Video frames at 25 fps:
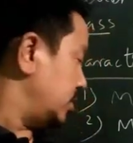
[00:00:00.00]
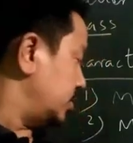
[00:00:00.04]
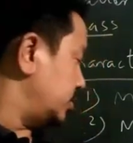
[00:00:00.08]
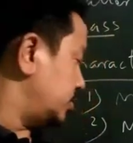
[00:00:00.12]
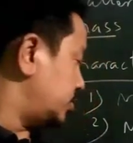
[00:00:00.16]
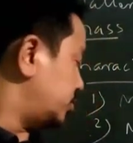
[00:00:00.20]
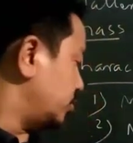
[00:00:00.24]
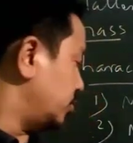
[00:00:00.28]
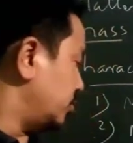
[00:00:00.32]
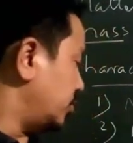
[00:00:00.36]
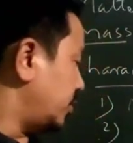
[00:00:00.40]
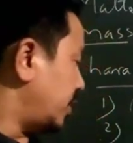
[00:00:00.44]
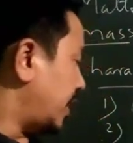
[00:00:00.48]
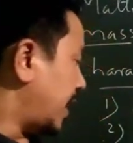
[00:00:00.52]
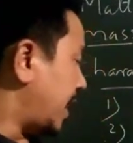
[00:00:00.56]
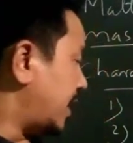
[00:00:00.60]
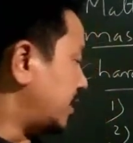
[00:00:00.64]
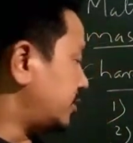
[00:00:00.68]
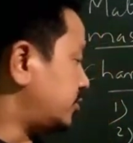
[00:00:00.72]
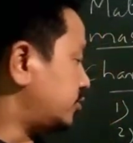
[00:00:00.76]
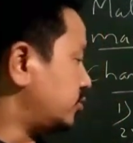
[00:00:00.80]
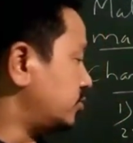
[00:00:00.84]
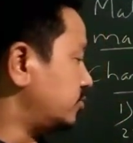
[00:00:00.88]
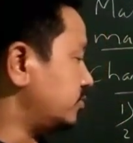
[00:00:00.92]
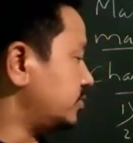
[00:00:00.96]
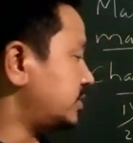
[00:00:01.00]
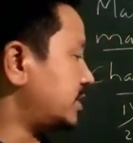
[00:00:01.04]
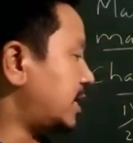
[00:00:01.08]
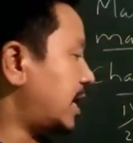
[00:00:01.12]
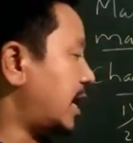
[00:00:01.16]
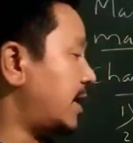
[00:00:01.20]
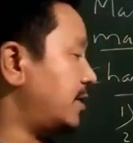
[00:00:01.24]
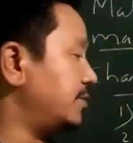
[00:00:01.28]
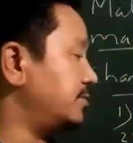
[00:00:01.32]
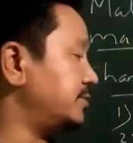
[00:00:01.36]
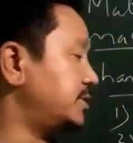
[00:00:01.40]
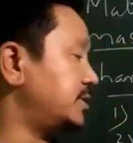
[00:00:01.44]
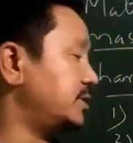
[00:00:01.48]
So atoms,
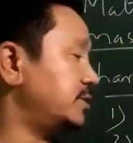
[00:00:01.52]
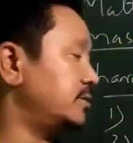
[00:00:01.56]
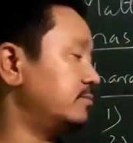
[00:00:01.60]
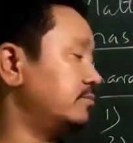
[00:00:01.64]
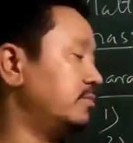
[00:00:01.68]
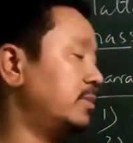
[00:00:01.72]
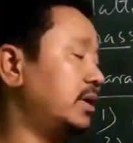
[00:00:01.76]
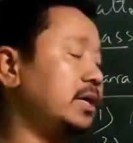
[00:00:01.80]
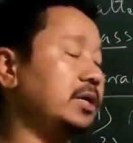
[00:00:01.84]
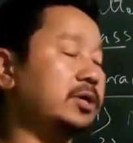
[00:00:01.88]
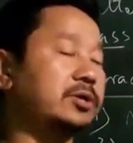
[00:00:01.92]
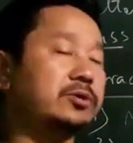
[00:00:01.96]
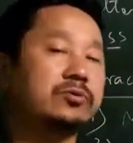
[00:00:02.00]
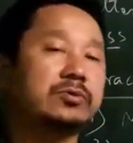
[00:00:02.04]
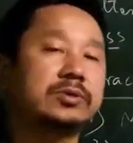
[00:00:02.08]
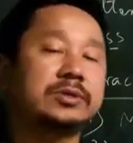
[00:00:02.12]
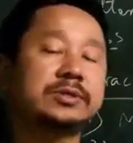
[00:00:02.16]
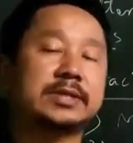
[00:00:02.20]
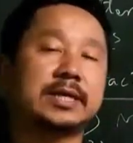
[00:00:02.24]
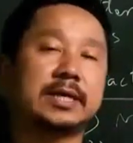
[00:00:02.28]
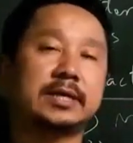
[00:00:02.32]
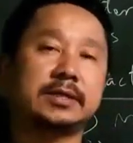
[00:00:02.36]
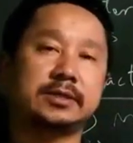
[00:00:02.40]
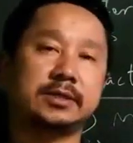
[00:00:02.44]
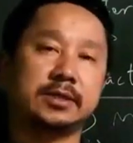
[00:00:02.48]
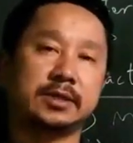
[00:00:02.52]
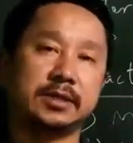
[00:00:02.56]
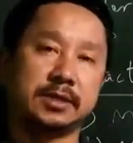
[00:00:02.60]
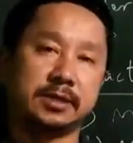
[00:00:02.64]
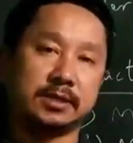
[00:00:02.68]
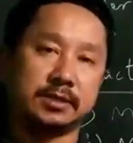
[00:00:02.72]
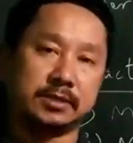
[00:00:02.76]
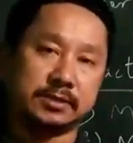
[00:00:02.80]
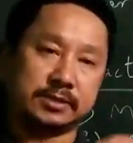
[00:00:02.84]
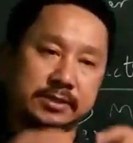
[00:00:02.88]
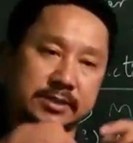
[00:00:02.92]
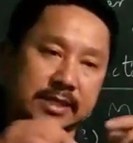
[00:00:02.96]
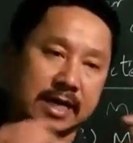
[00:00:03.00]
ions, and molecules are the
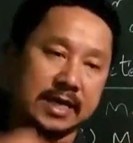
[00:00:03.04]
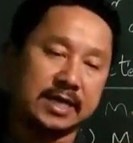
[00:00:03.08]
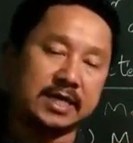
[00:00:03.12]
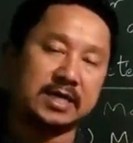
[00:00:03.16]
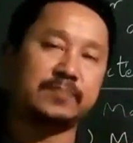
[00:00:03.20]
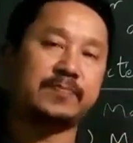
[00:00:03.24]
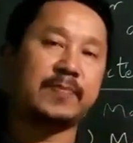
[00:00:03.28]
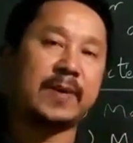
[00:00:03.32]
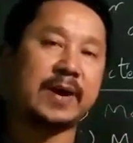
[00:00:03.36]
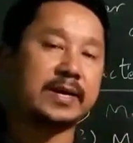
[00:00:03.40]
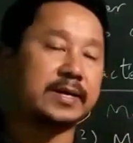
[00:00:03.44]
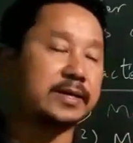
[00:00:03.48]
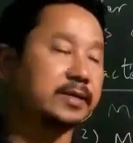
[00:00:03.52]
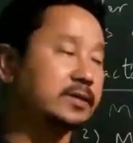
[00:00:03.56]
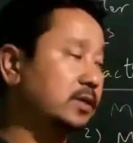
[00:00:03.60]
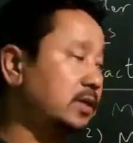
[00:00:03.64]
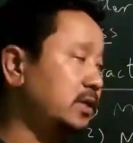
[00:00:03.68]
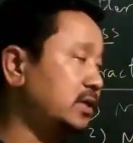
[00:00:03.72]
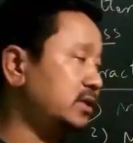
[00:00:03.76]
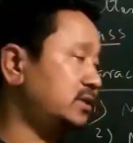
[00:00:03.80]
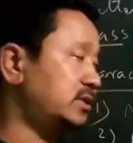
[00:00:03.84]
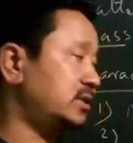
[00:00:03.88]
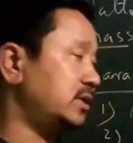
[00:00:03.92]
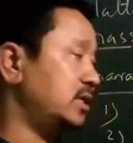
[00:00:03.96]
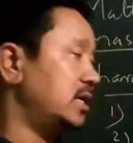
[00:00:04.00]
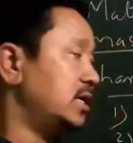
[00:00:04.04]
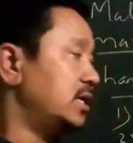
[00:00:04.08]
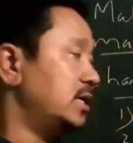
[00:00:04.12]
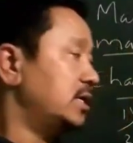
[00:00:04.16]
tiny particles